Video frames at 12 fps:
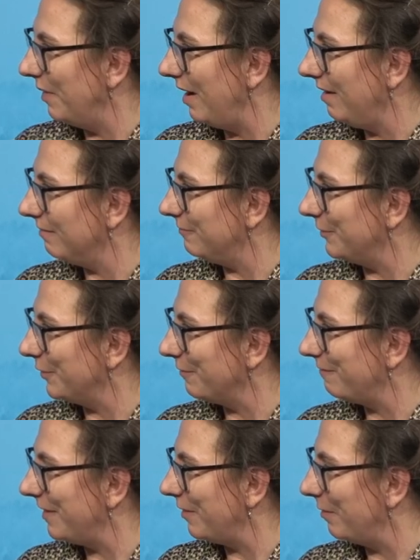have for your
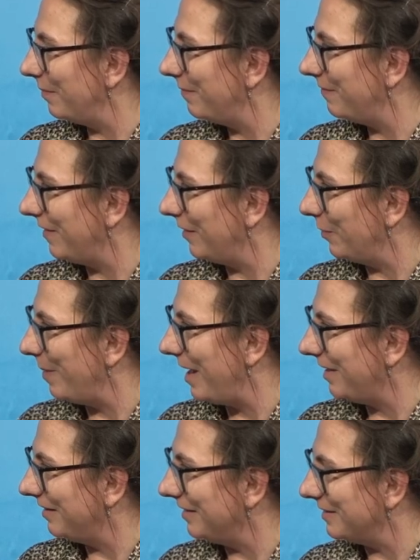fellow
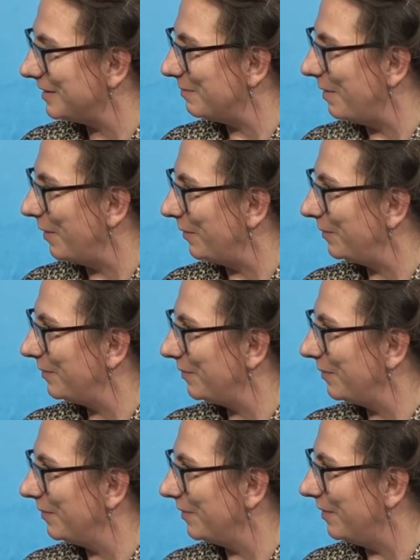panelists about
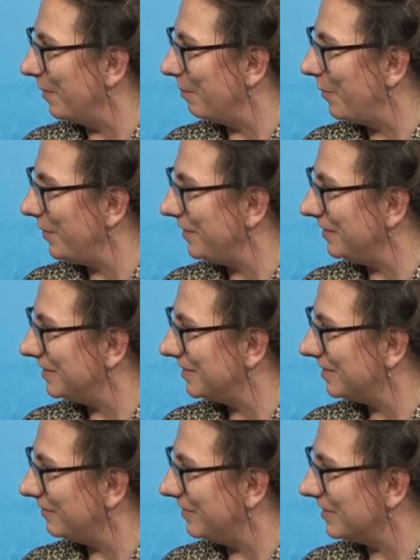their
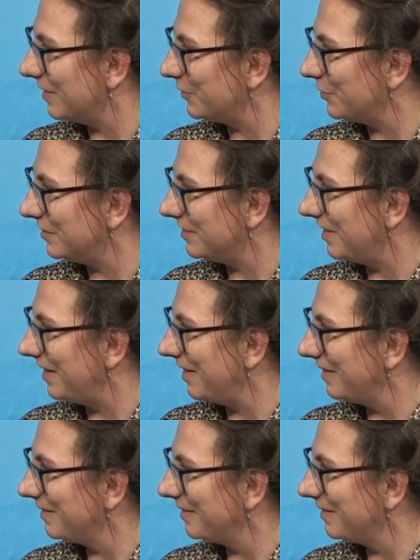points of discussion today?